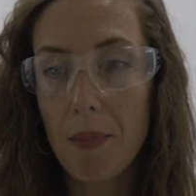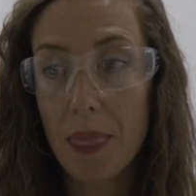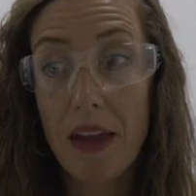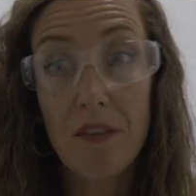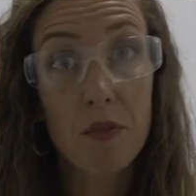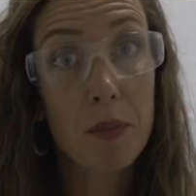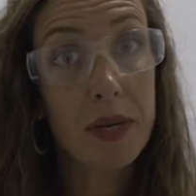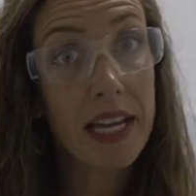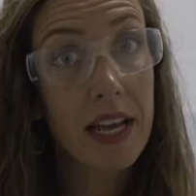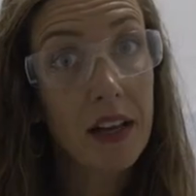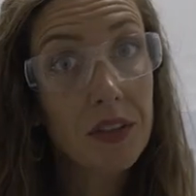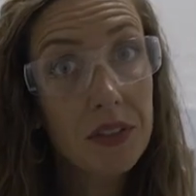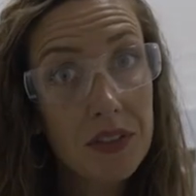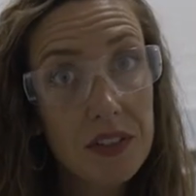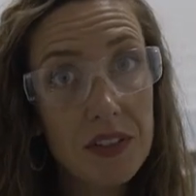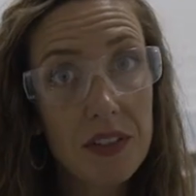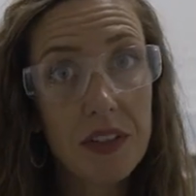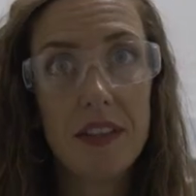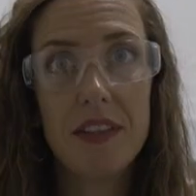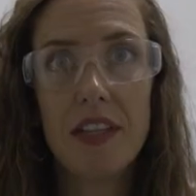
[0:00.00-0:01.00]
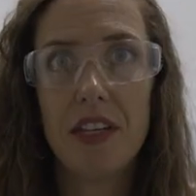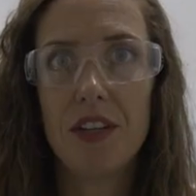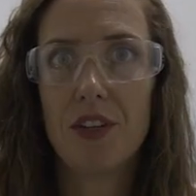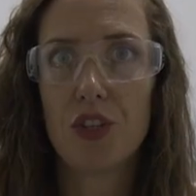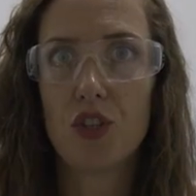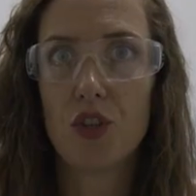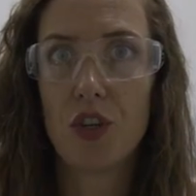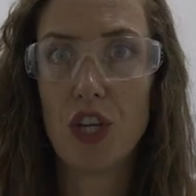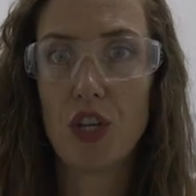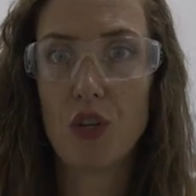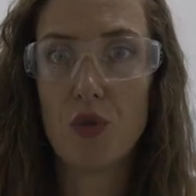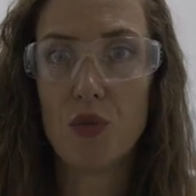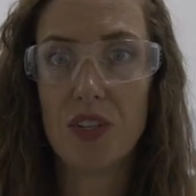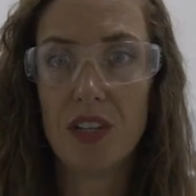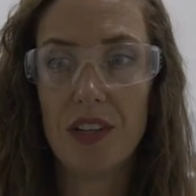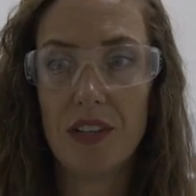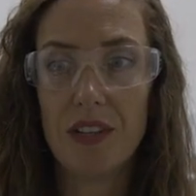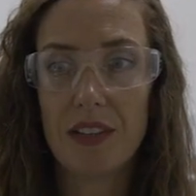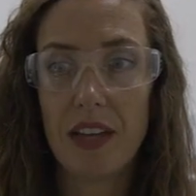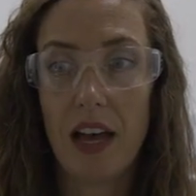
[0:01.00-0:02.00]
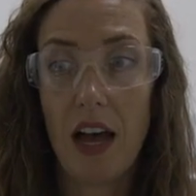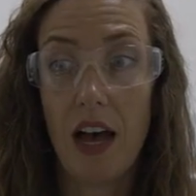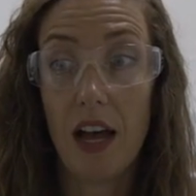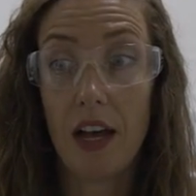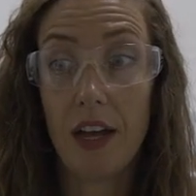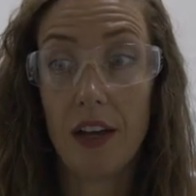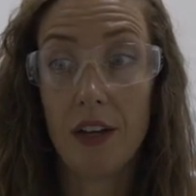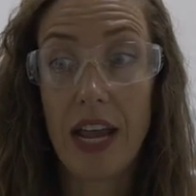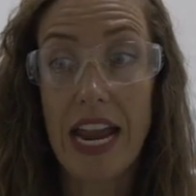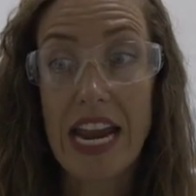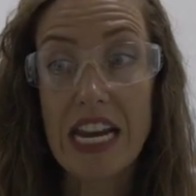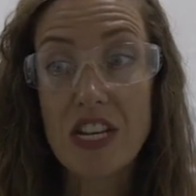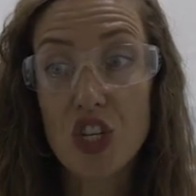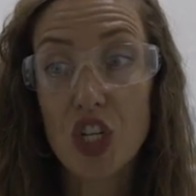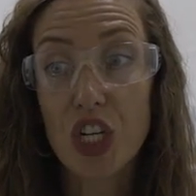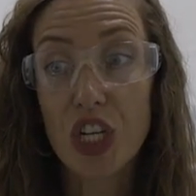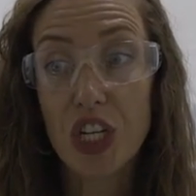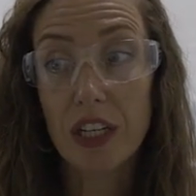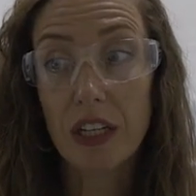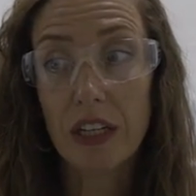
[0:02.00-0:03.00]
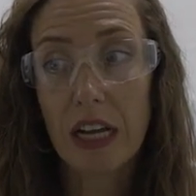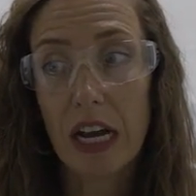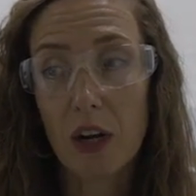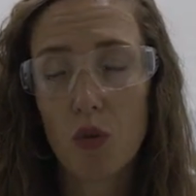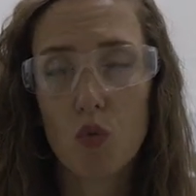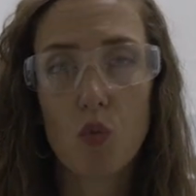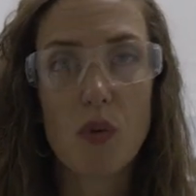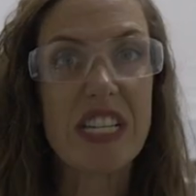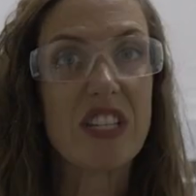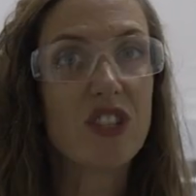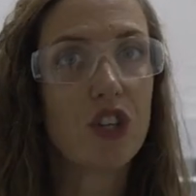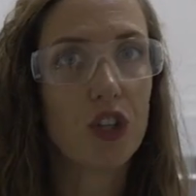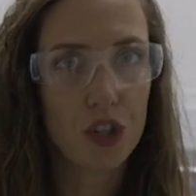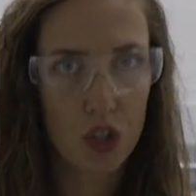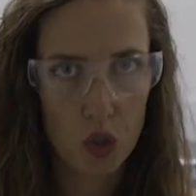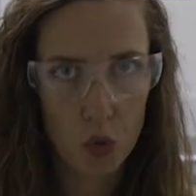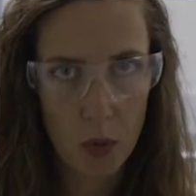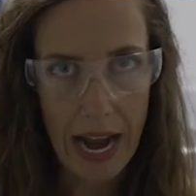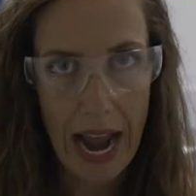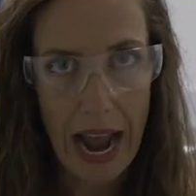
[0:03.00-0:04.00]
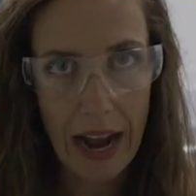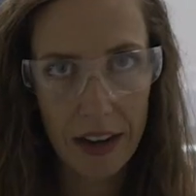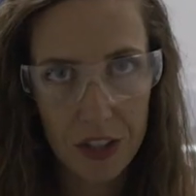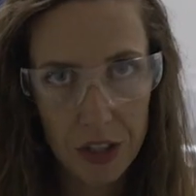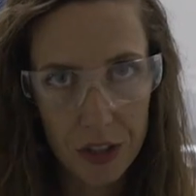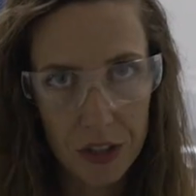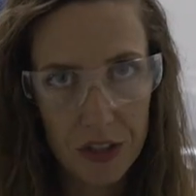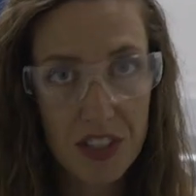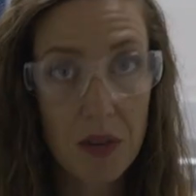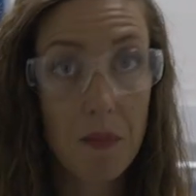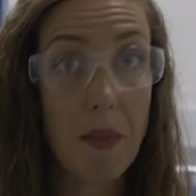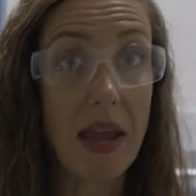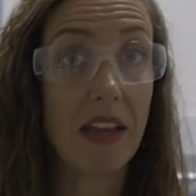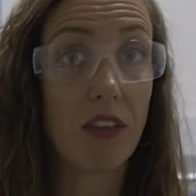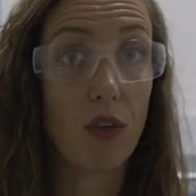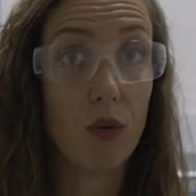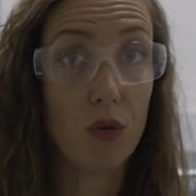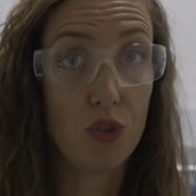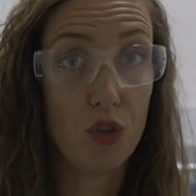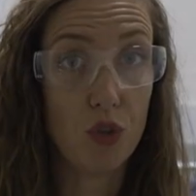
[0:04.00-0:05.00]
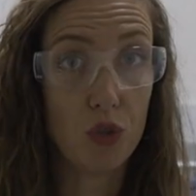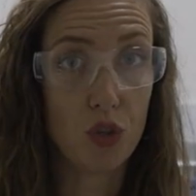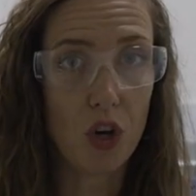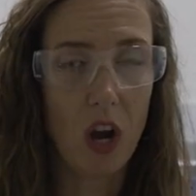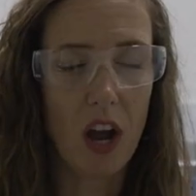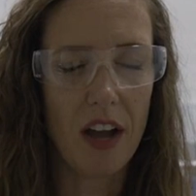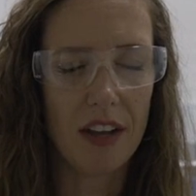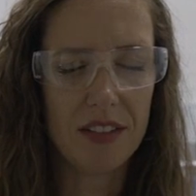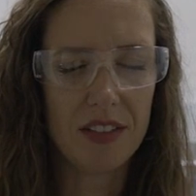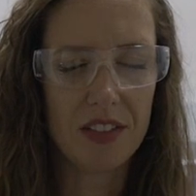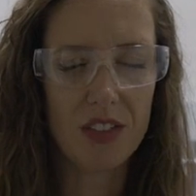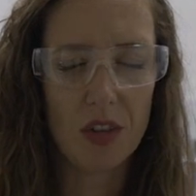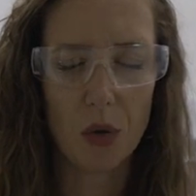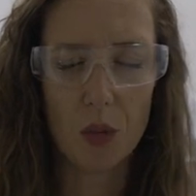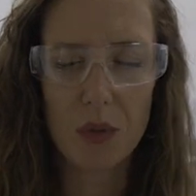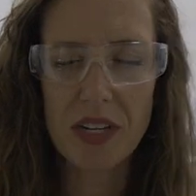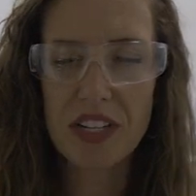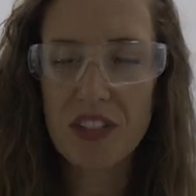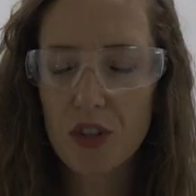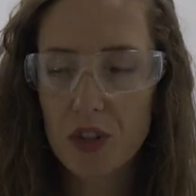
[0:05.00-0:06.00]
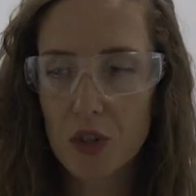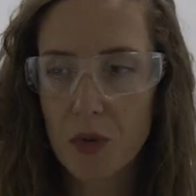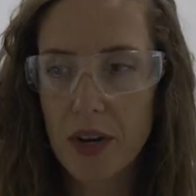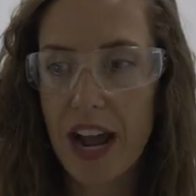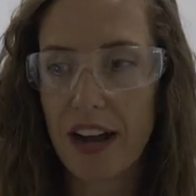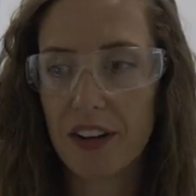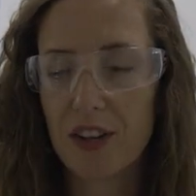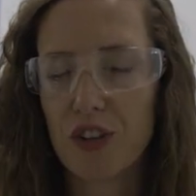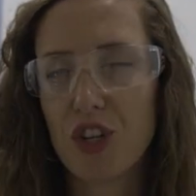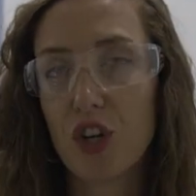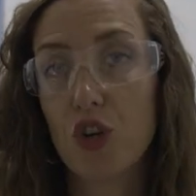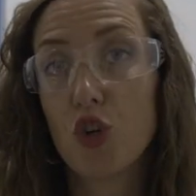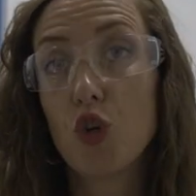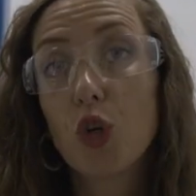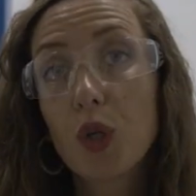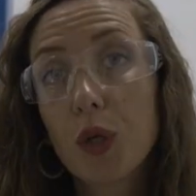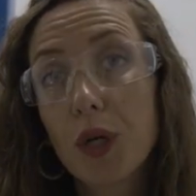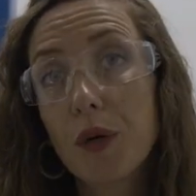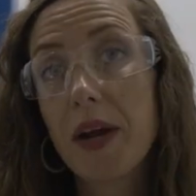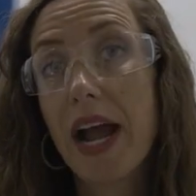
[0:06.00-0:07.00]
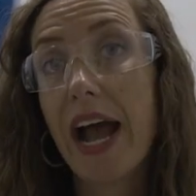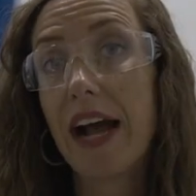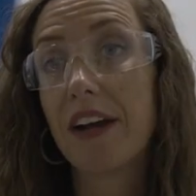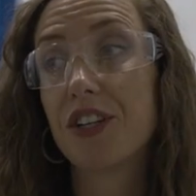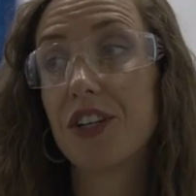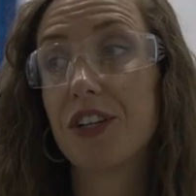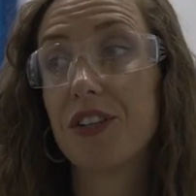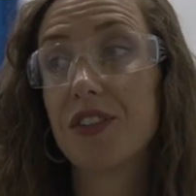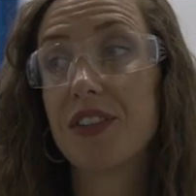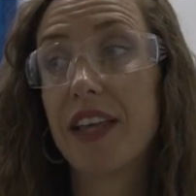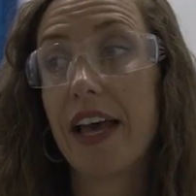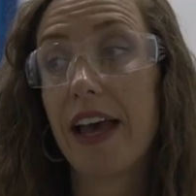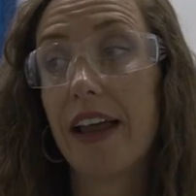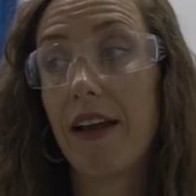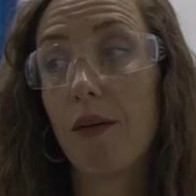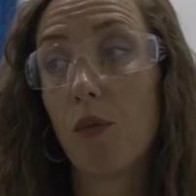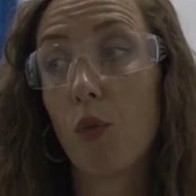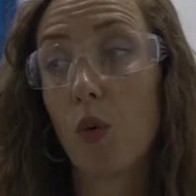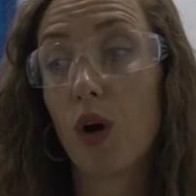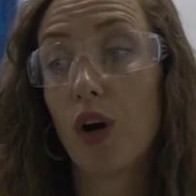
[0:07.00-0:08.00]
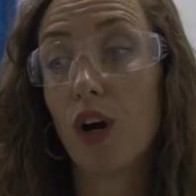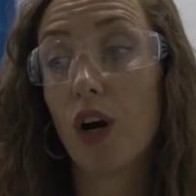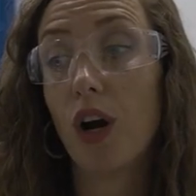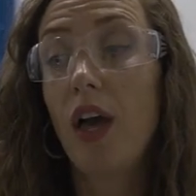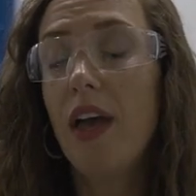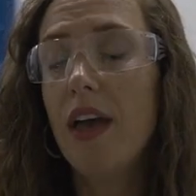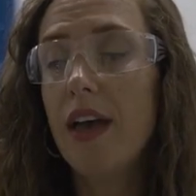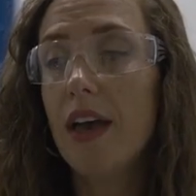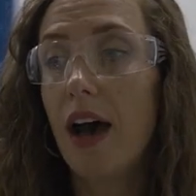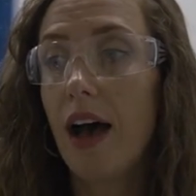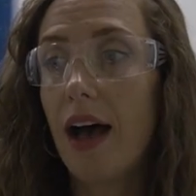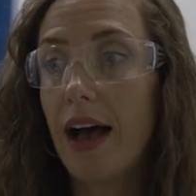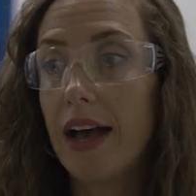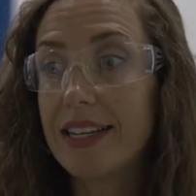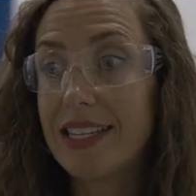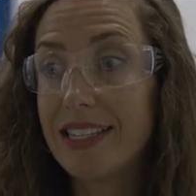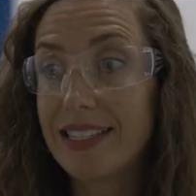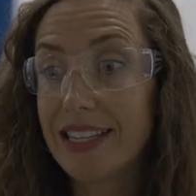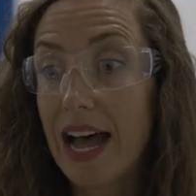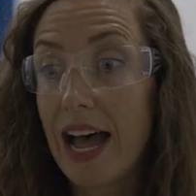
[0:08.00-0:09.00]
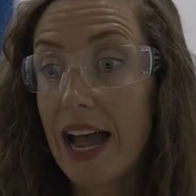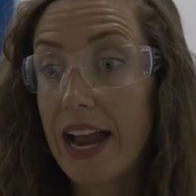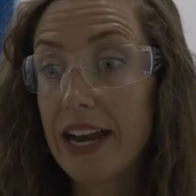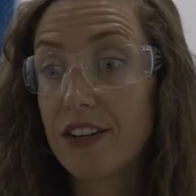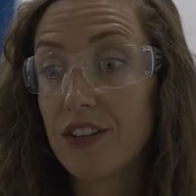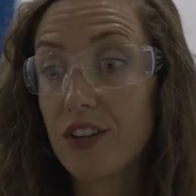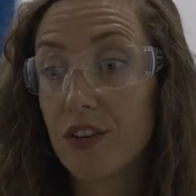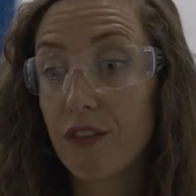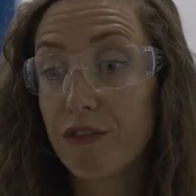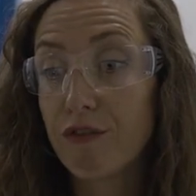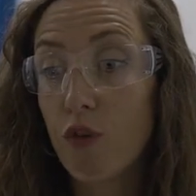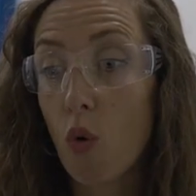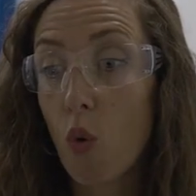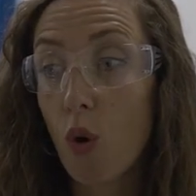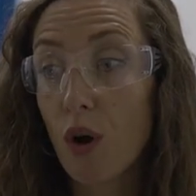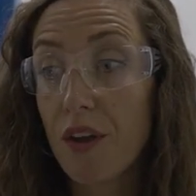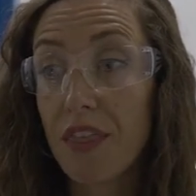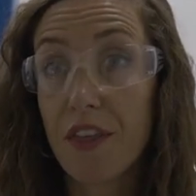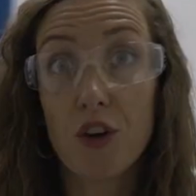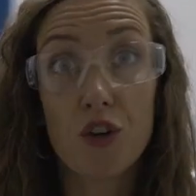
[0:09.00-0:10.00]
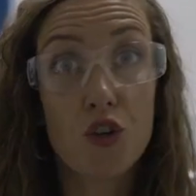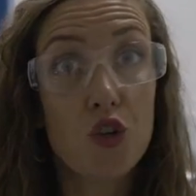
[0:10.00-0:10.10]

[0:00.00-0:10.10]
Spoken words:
Everybody else in the industry uses aging kind of research reactors to make those neutrons. So research reactors are nuclear reactors that were designed for their